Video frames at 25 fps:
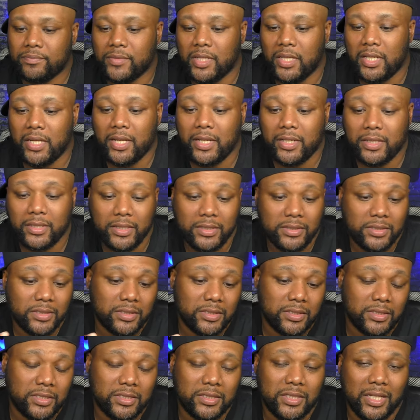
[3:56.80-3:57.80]
This
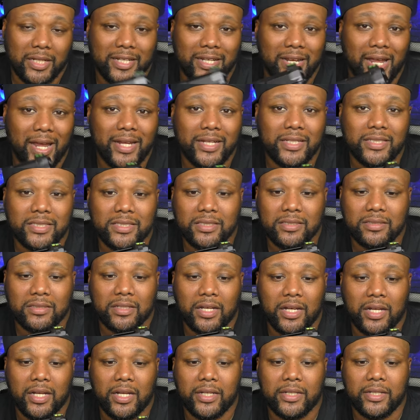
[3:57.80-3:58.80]
is just a nice
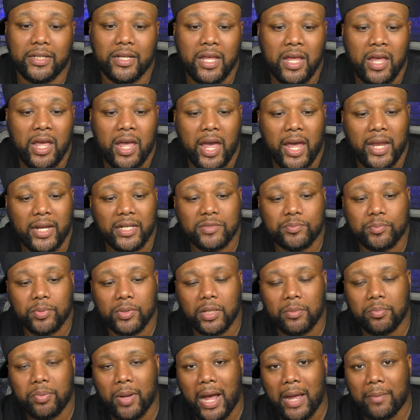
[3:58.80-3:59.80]
gun, and it's
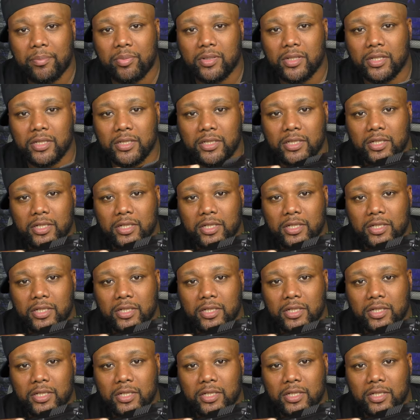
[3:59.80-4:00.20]
pretty popular,